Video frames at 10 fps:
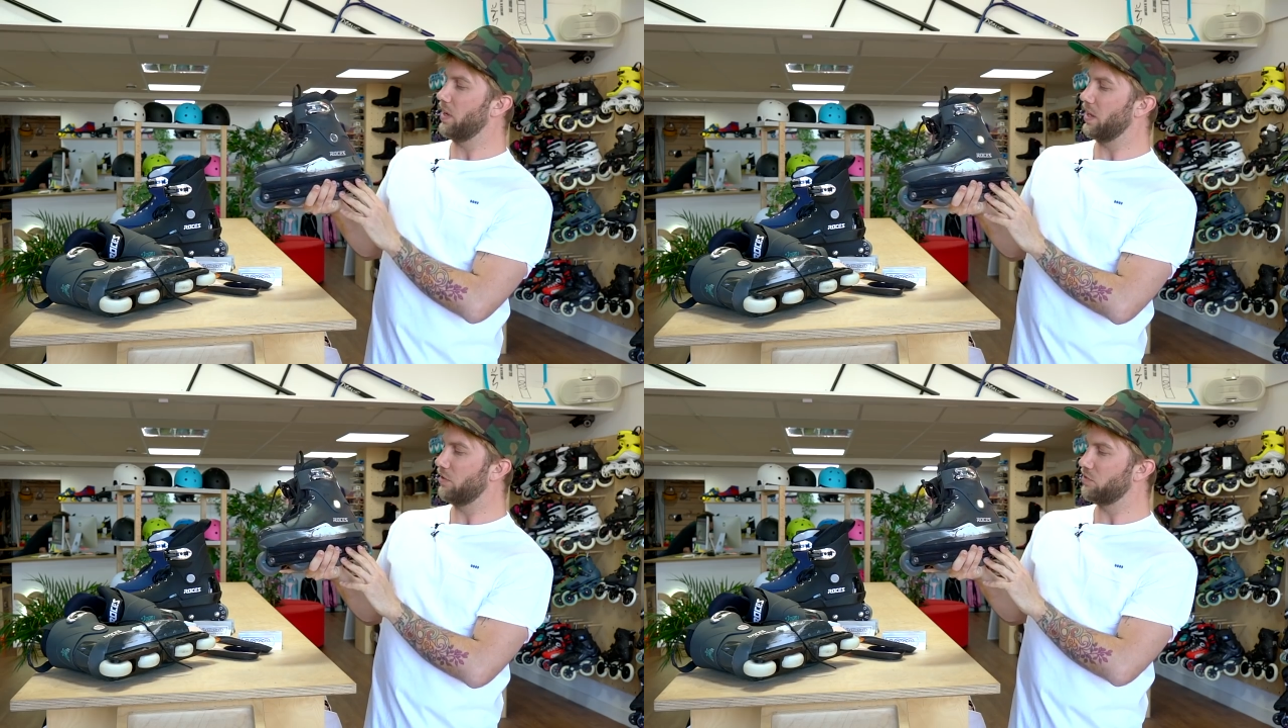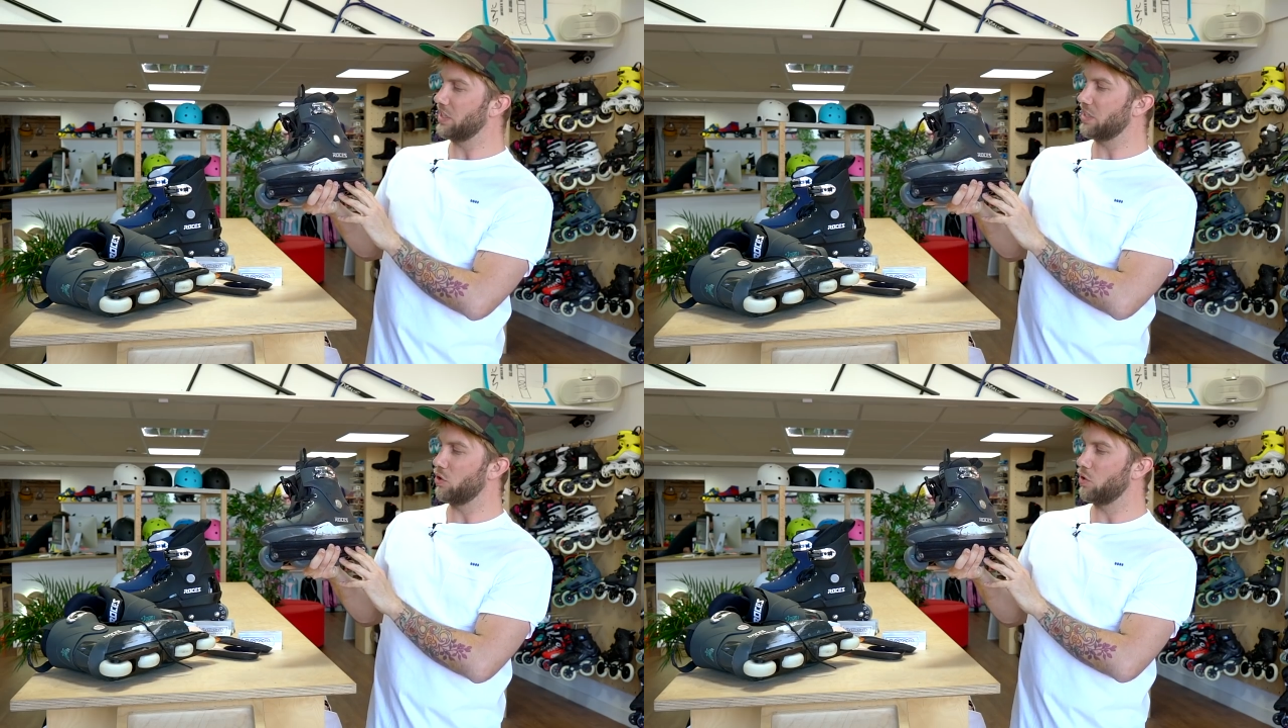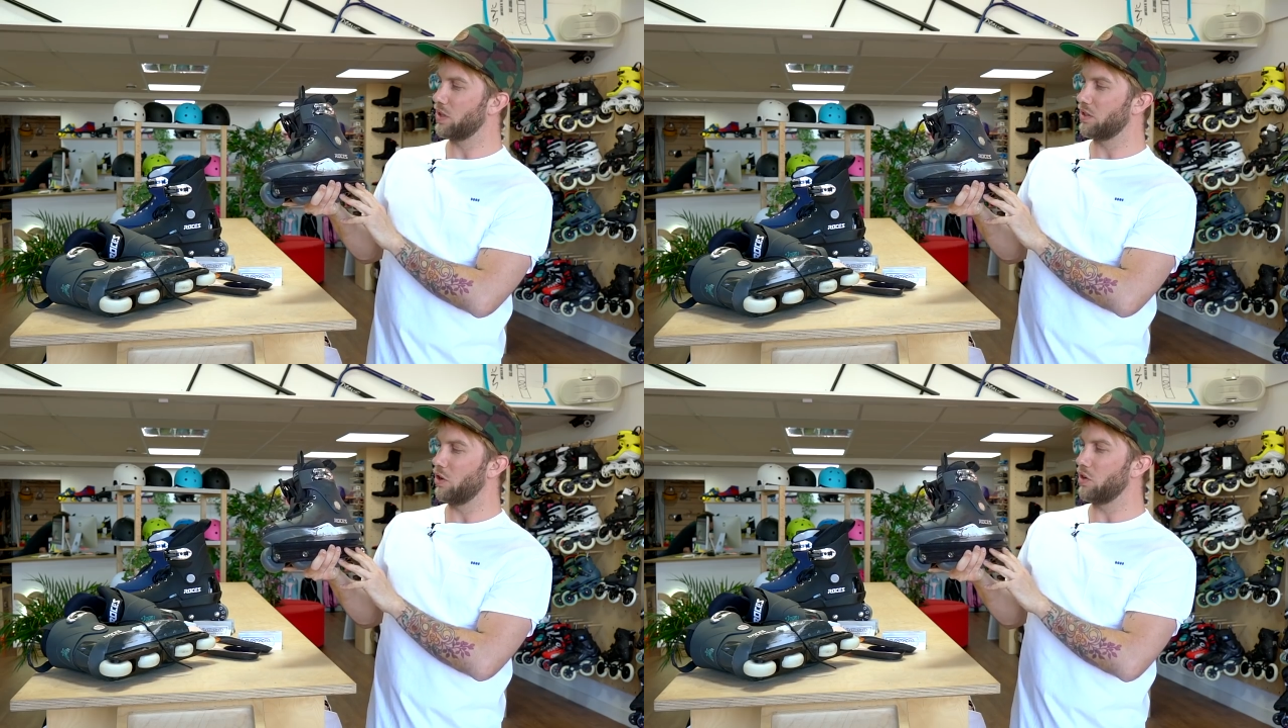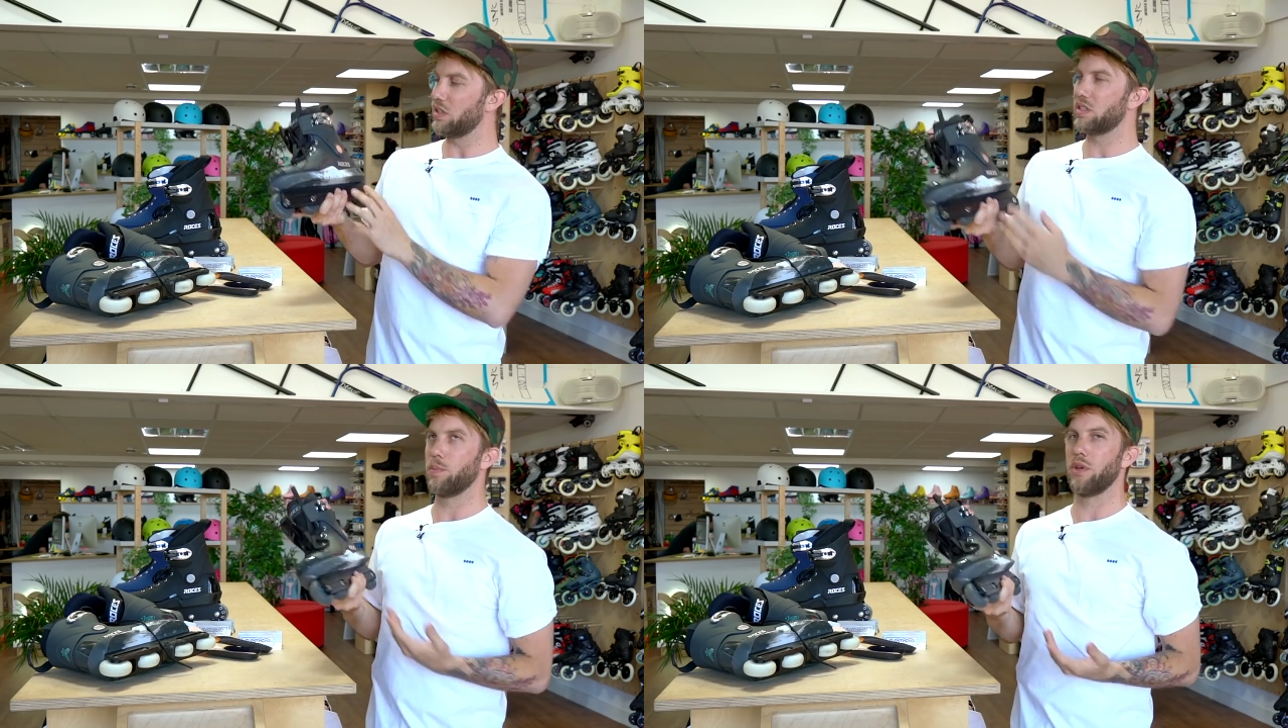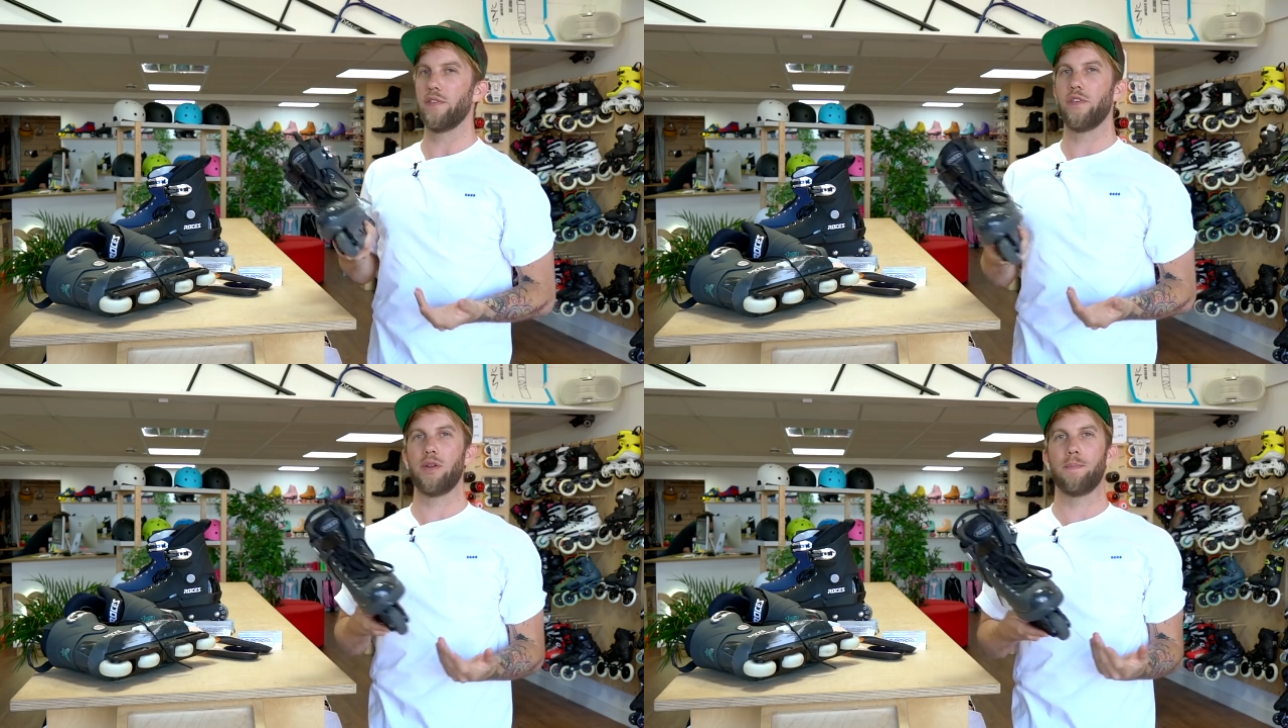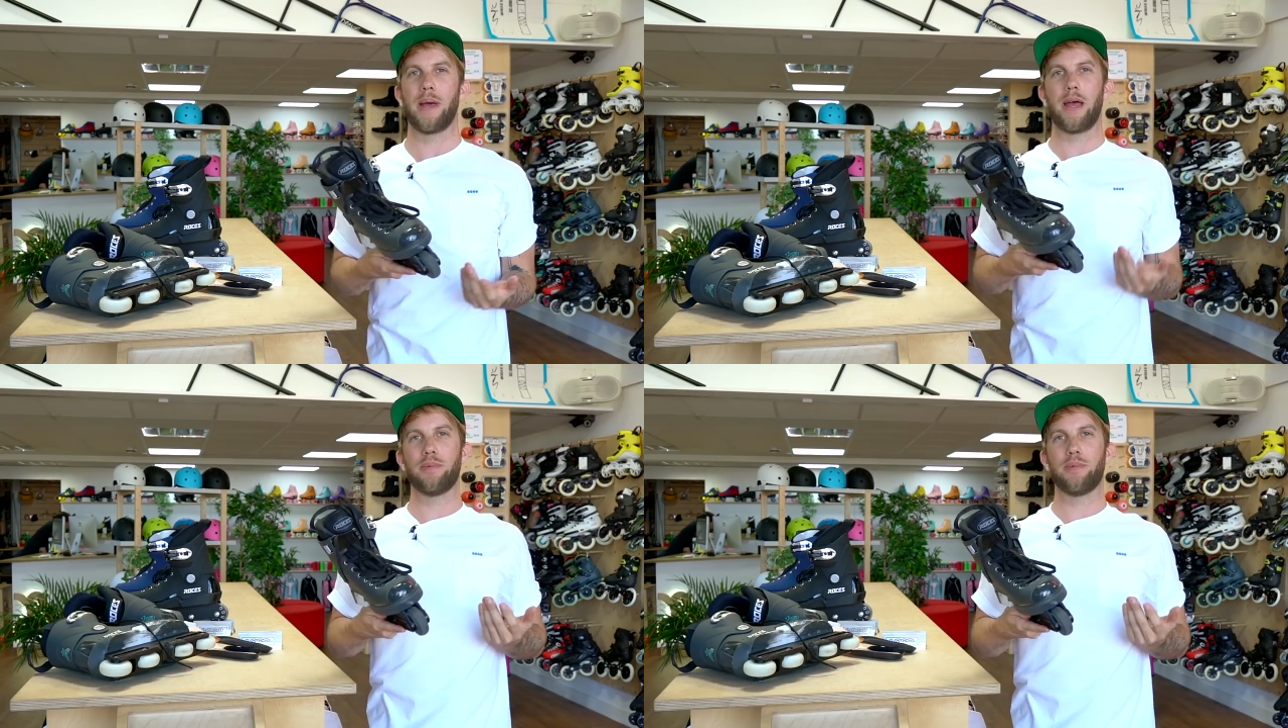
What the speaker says: And the raised heel, not only does it put your foot in better